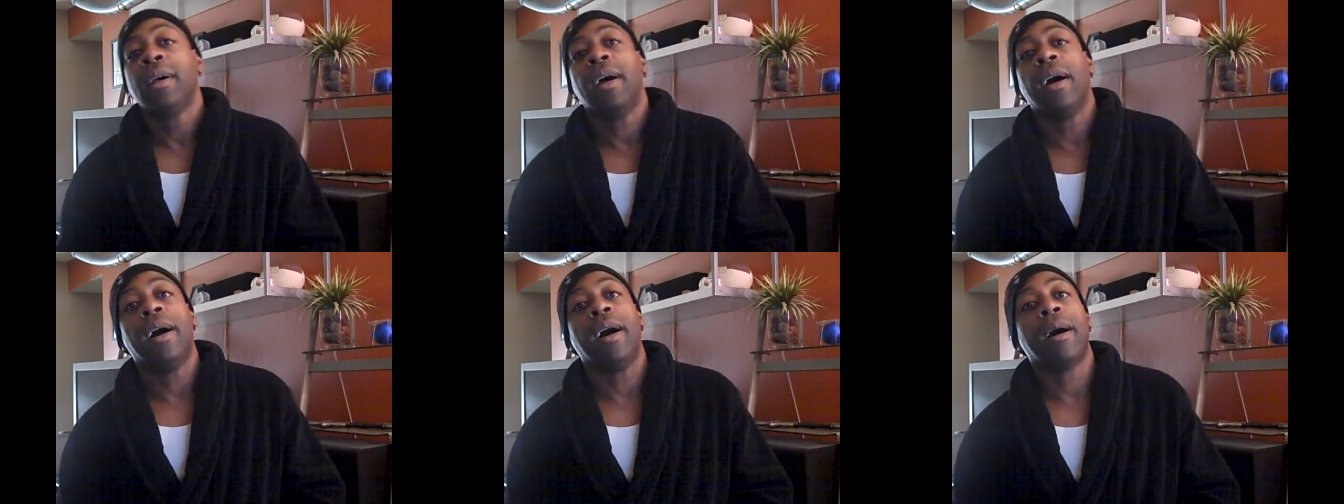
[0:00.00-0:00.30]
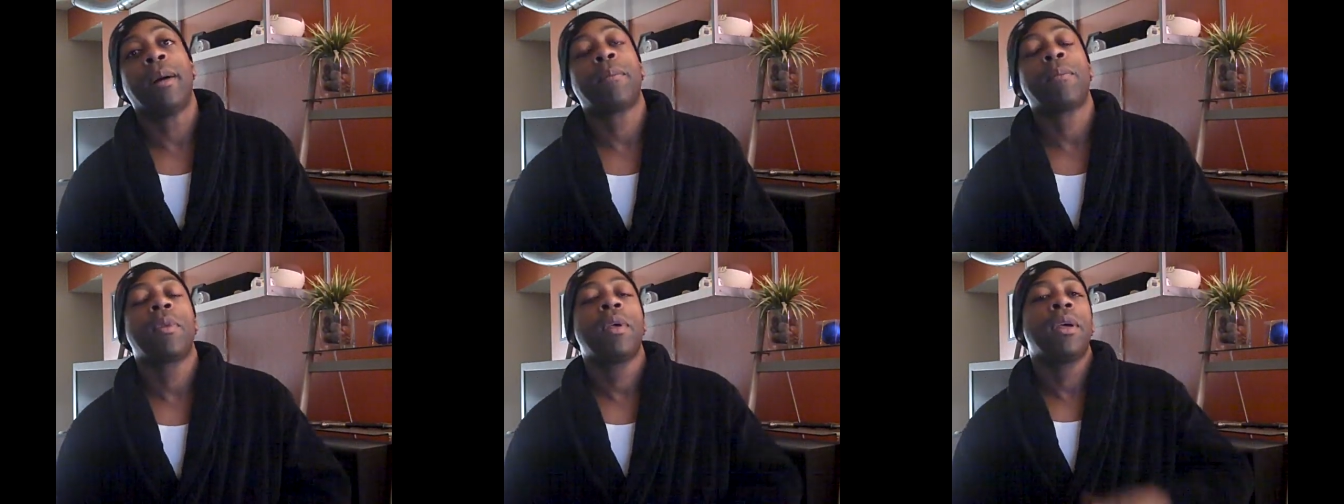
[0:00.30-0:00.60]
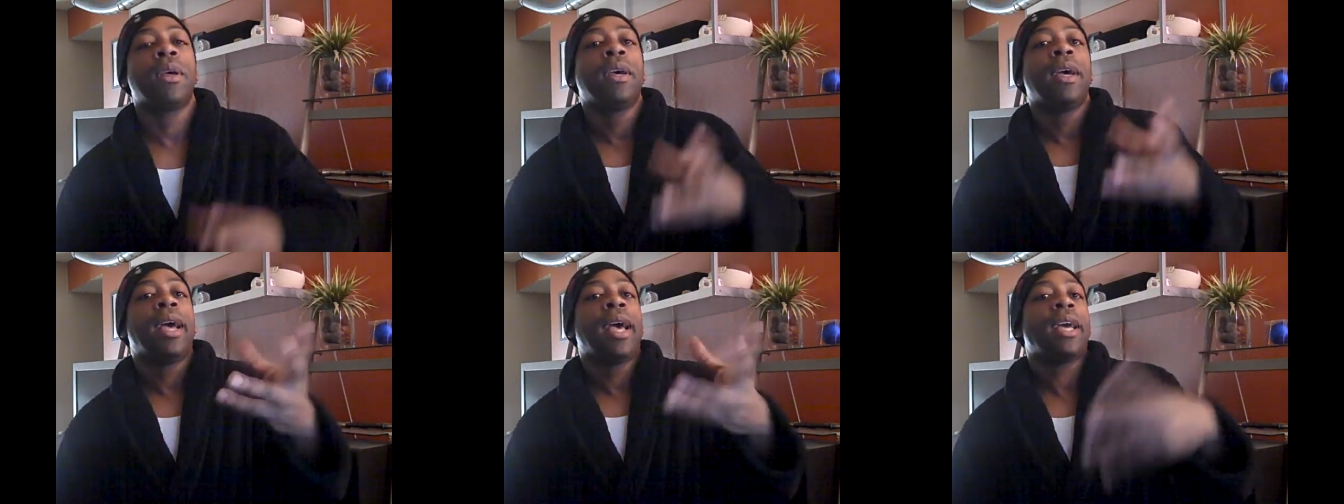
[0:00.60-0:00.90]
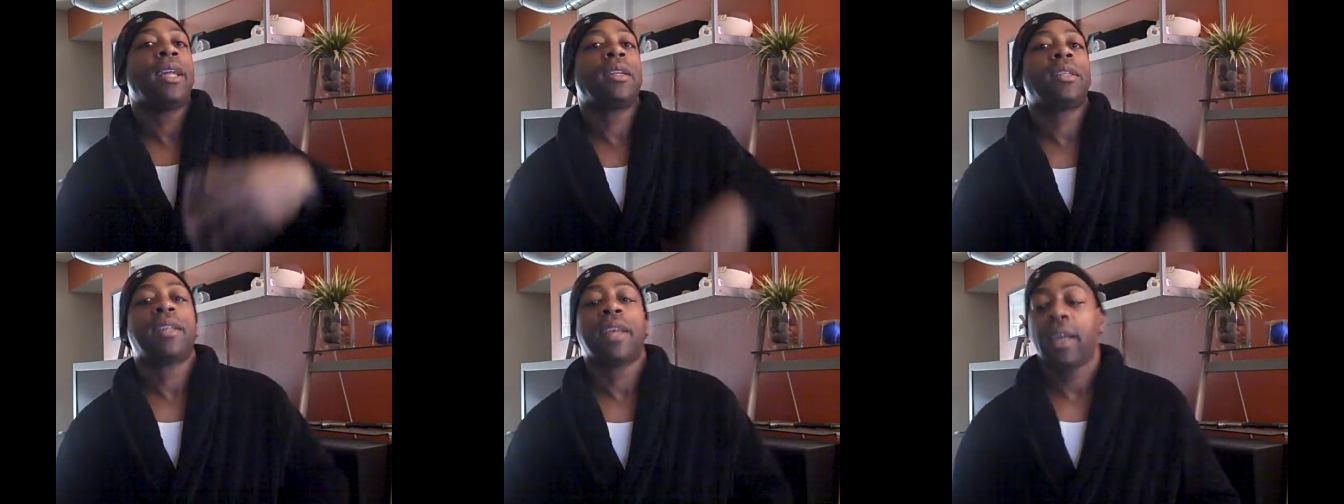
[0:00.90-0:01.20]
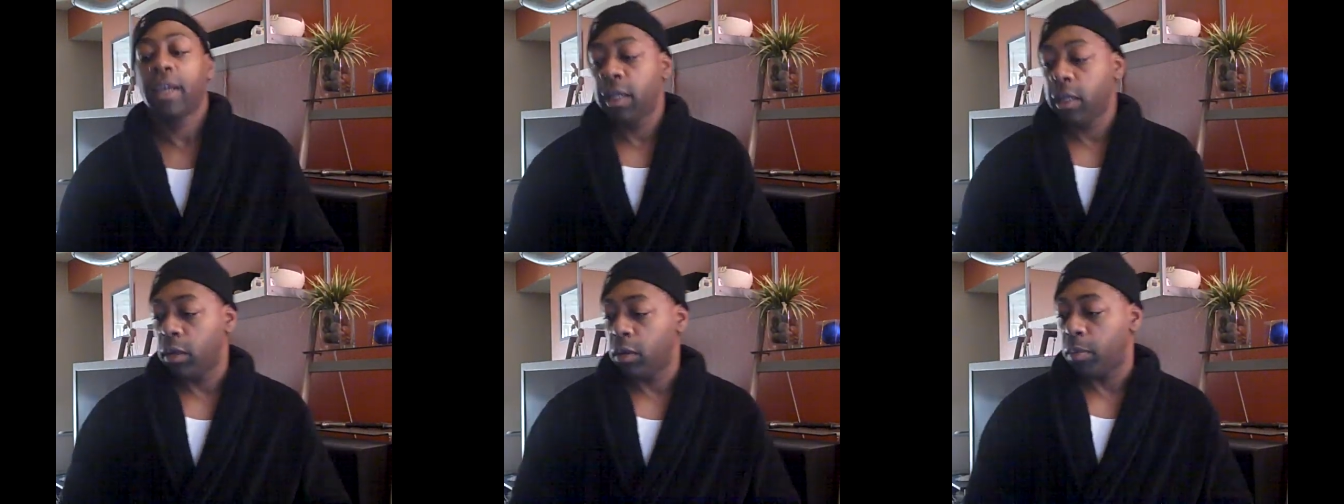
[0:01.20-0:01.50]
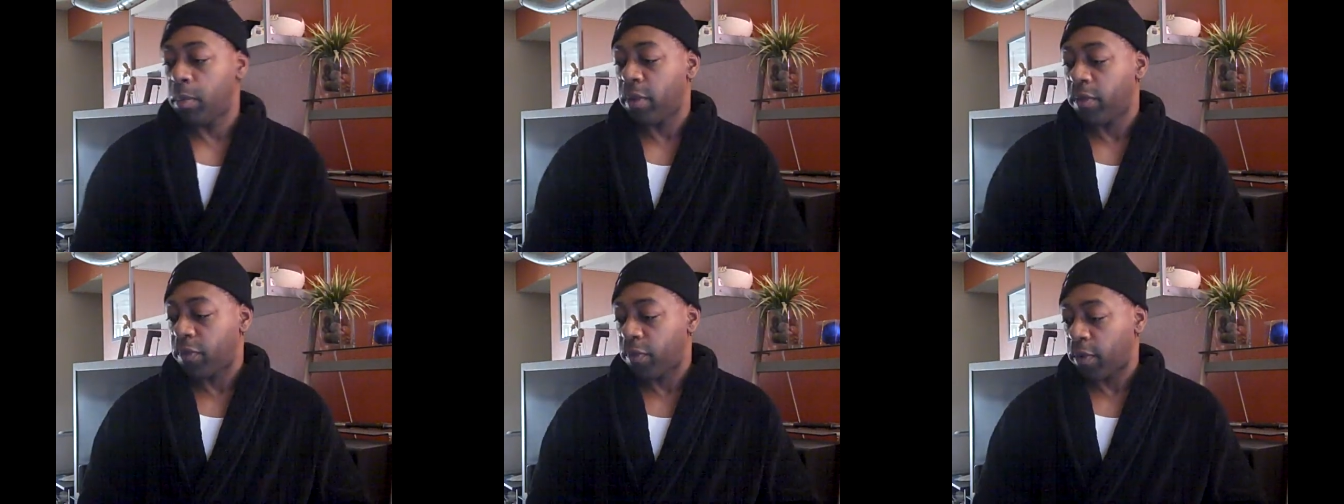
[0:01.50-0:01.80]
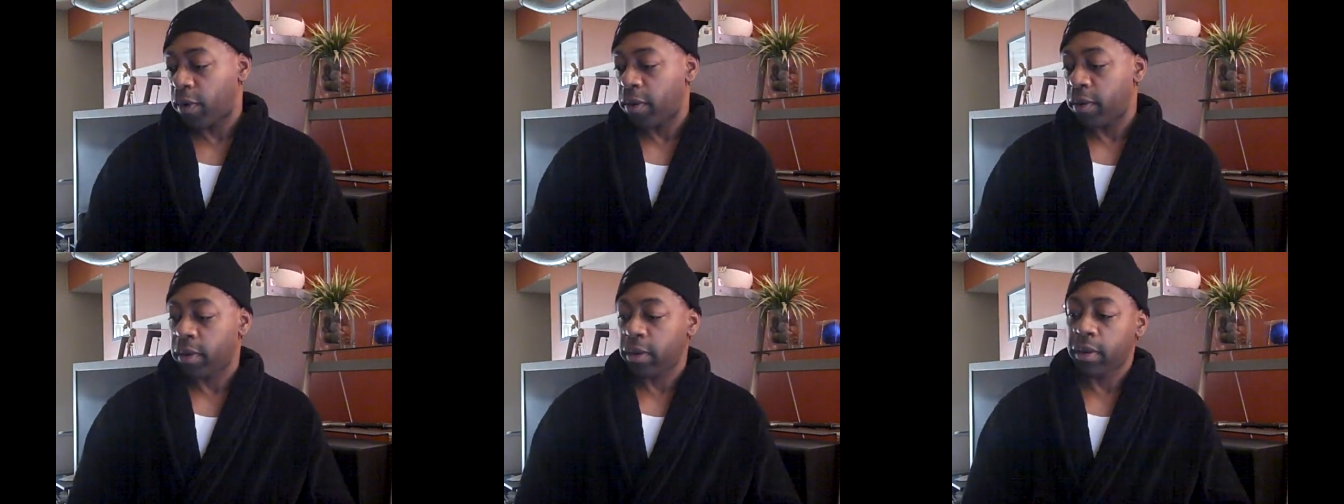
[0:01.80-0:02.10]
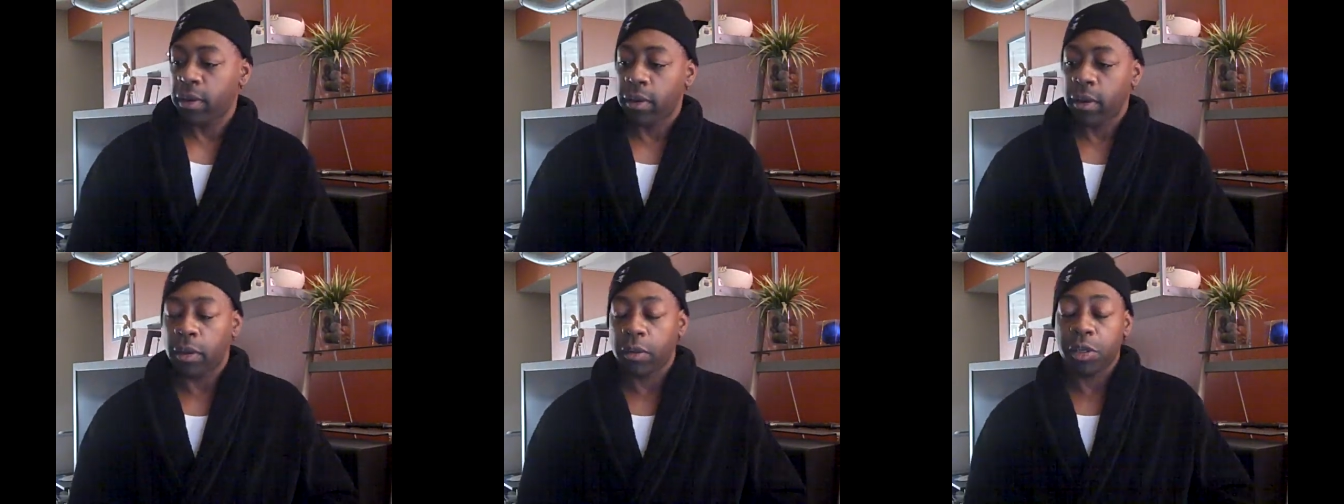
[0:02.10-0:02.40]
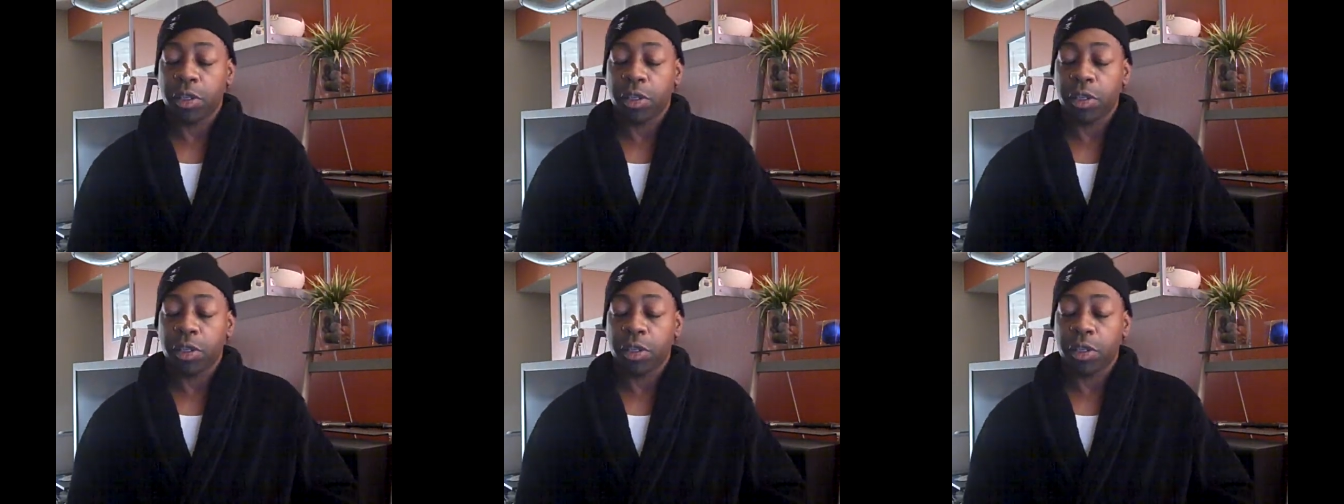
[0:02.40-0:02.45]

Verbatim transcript: Um, and to take it a little bit further, you know,